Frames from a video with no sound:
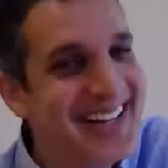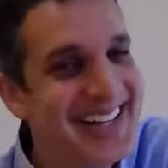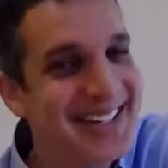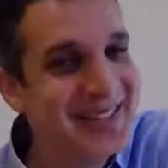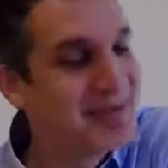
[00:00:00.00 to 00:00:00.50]

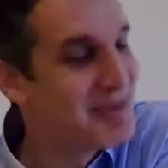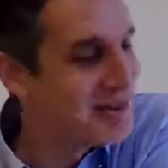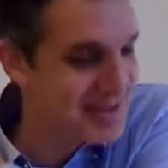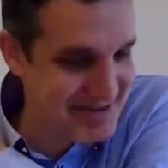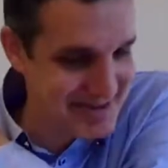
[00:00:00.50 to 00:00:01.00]
You are more
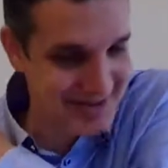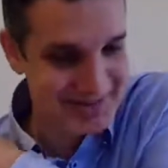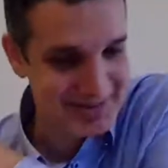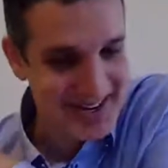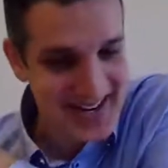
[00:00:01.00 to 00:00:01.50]
than
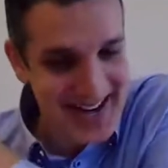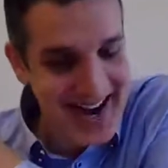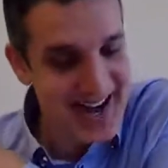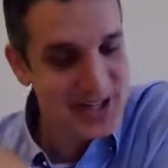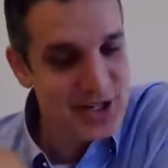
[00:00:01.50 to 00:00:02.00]
welcome.
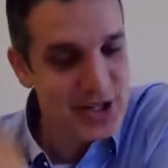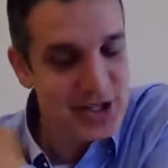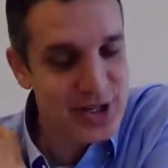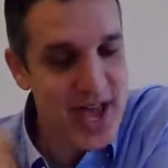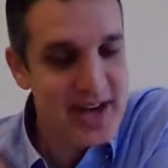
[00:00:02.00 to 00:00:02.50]

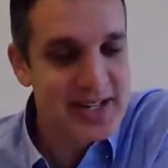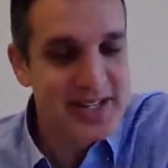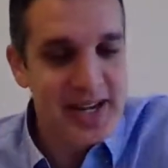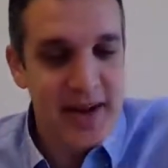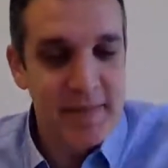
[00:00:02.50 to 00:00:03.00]
So that
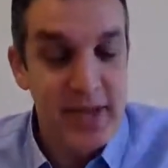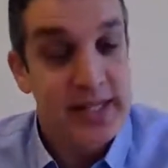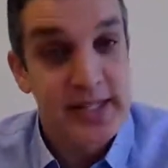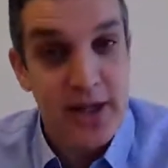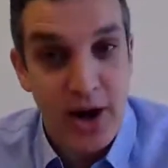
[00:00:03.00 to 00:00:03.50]
is
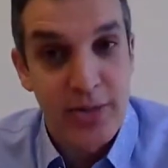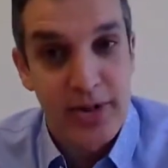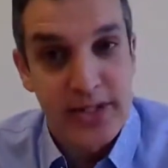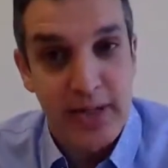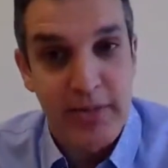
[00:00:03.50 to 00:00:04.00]
that's in the
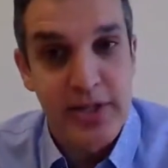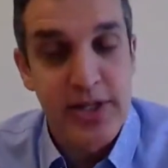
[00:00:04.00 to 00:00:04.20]
hardware segment.